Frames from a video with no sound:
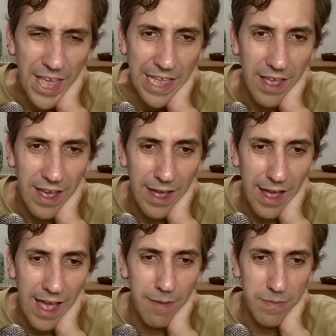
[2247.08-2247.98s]

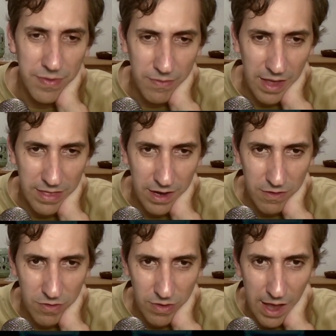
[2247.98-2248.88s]
I'm threatening
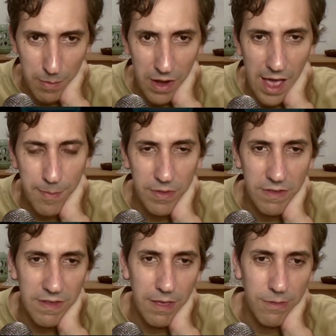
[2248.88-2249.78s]
to double up on the
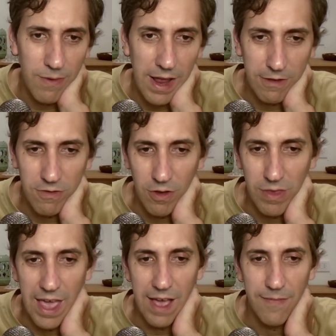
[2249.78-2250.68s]
7th rank, so
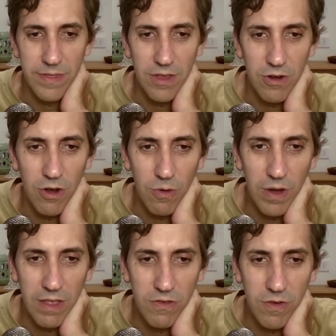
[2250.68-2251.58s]
yeah, no
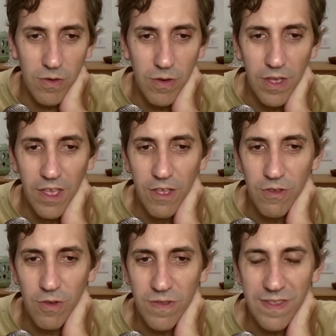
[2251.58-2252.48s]
need to
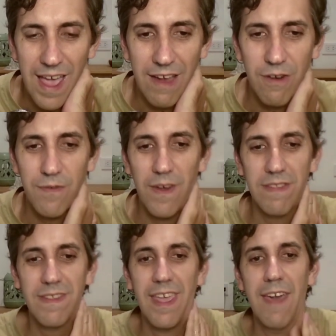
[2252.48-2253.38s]

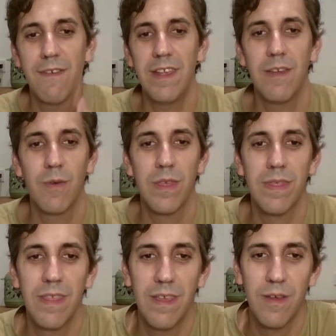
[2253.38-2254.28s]
sacrifice heavily
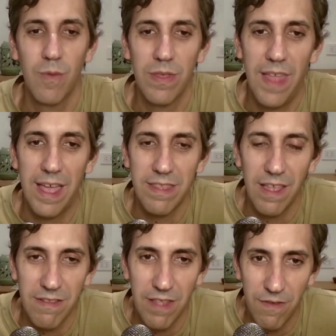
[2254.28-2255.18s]
with knight
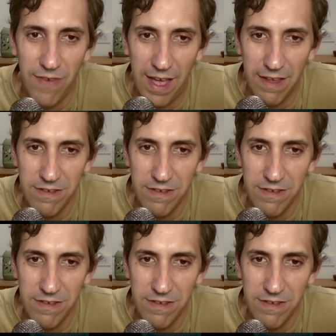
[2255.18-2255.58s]
takes d5.